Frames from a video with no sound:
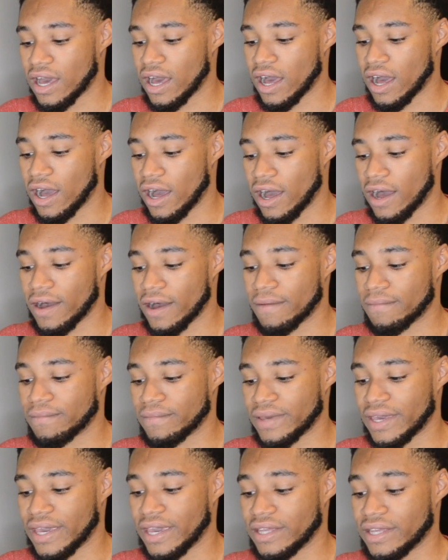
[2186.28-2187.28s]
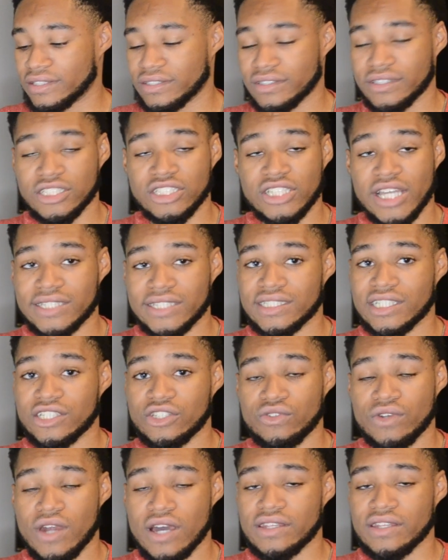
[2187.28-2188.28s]
And the Jets can
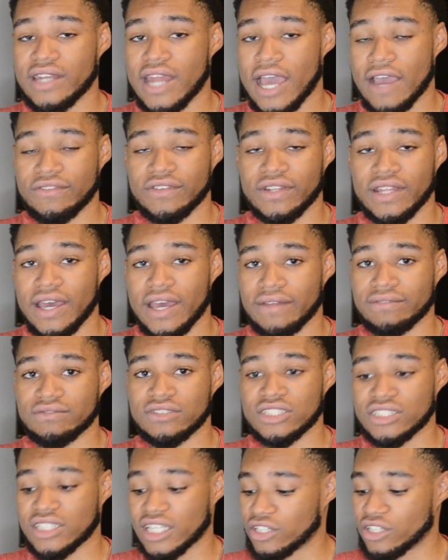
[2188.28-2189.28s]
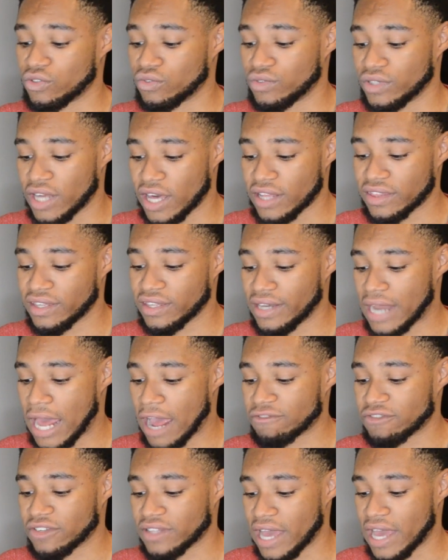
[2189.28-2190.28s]
do nothing after that. Just can do nothing
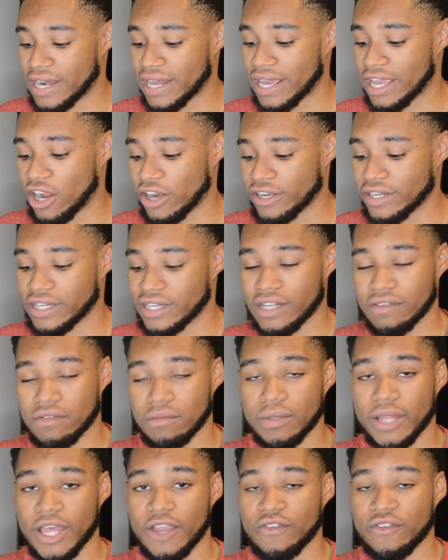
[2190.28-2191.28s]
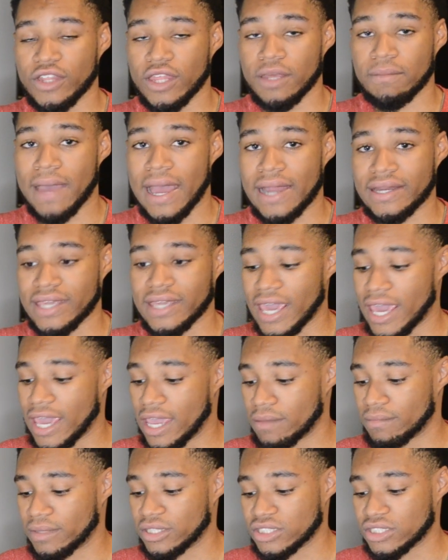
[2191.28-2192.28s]
after that. AR didn't even play a really bad
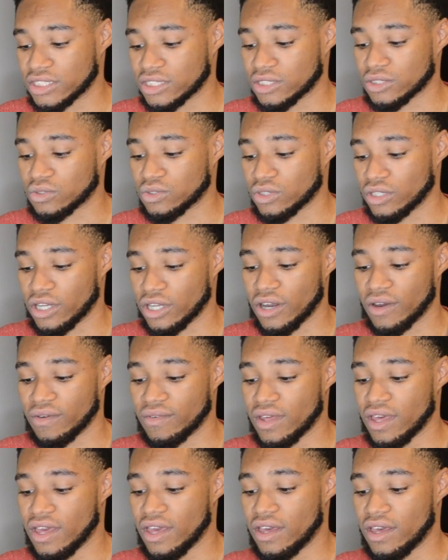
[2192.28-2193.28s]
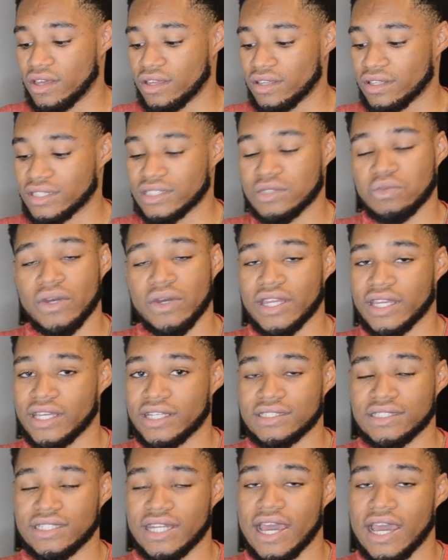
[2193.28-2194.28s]
game. He just, he's what he
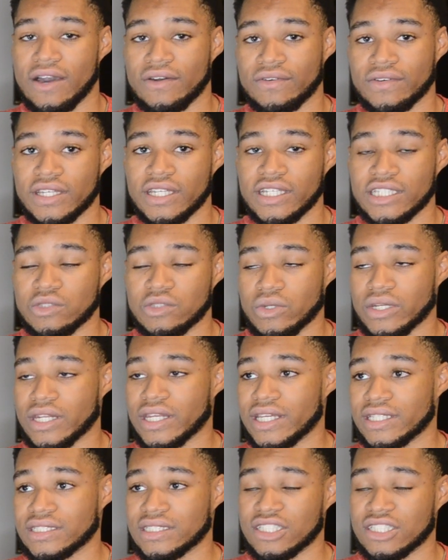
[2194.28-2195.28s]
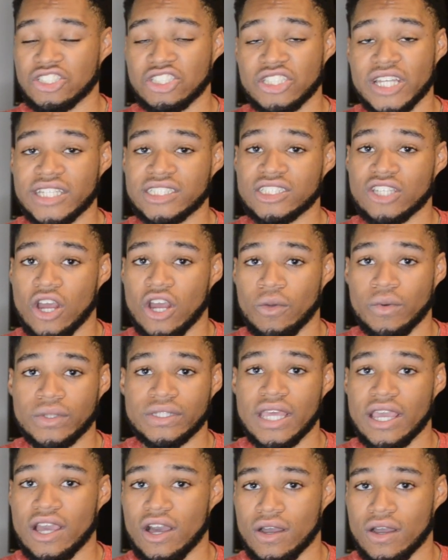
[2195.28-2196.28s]
is now. He is what he is, and the Jets are what
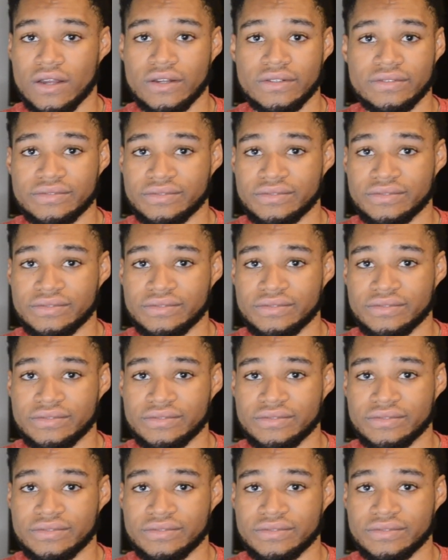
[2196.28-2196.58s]
they are.